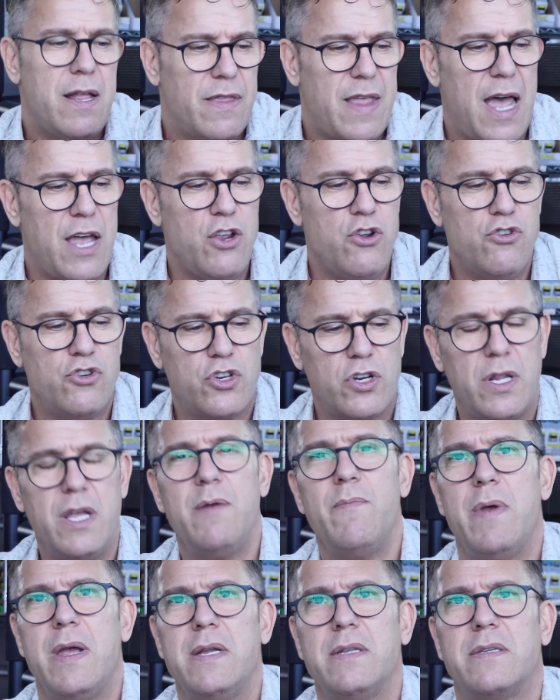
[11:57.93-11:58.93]
that
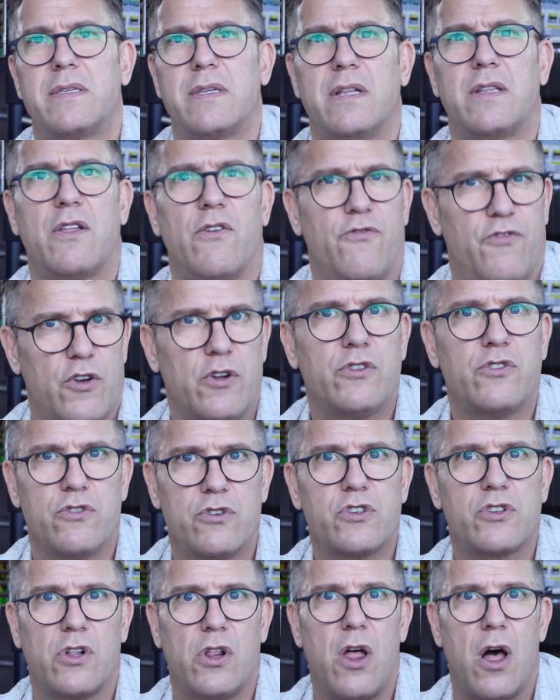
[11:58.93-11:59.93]
usually means that the
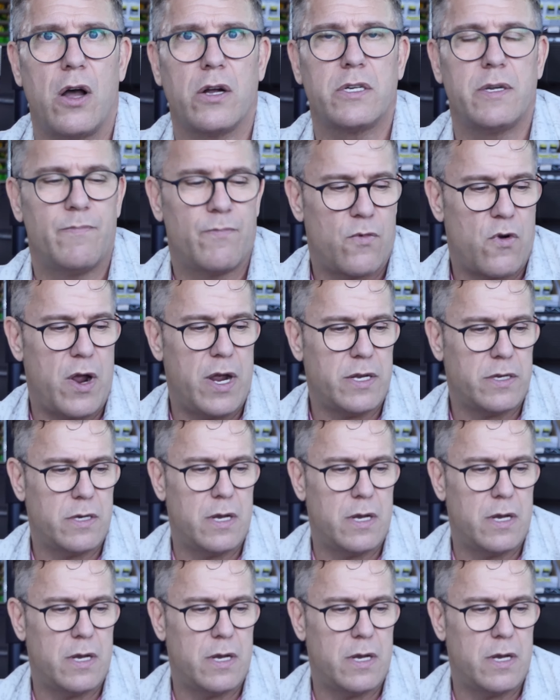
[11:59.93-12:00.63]
filter's clogged, right?